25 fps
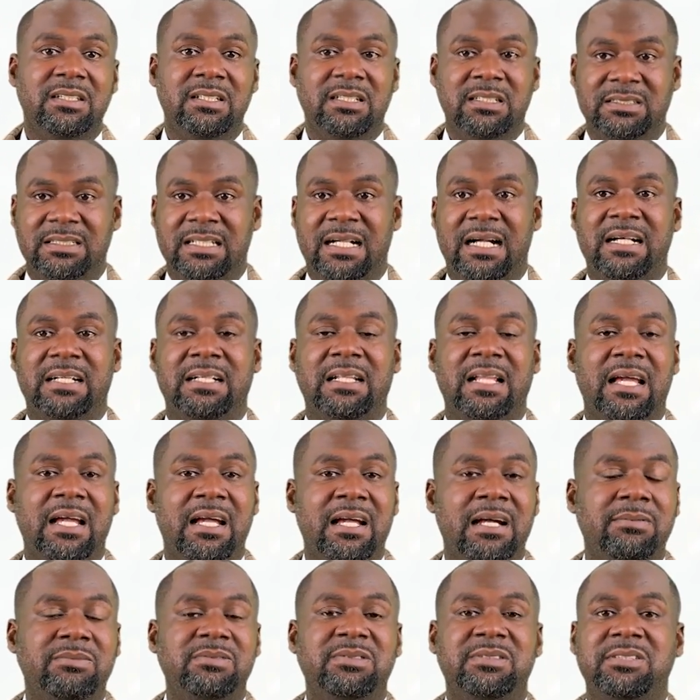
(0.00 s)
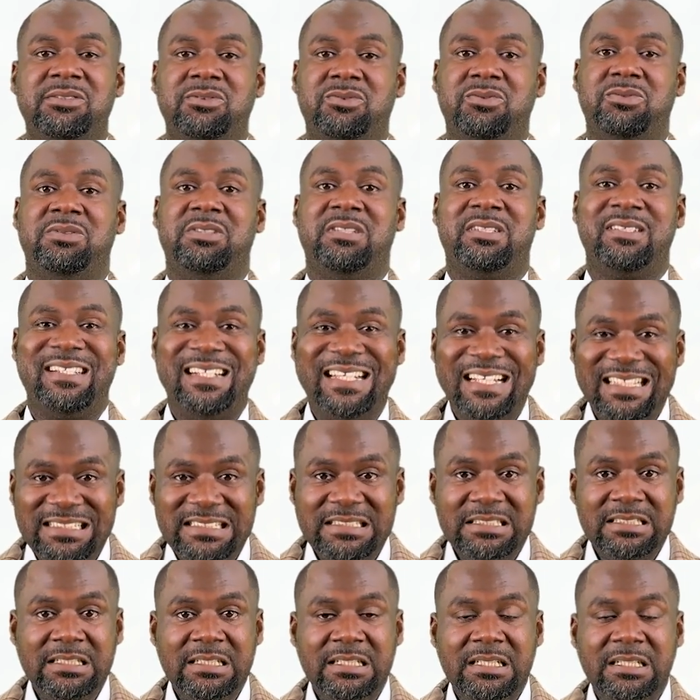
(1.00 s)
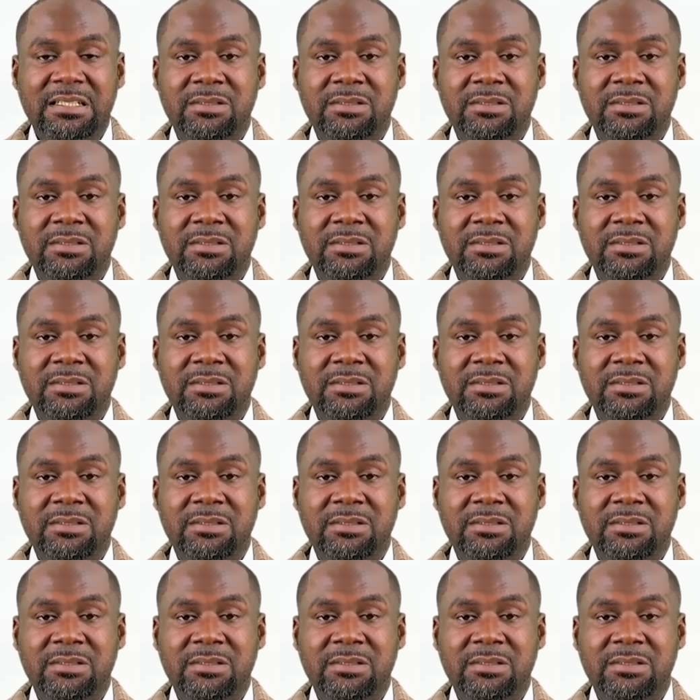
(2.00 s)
exactly helps it to create,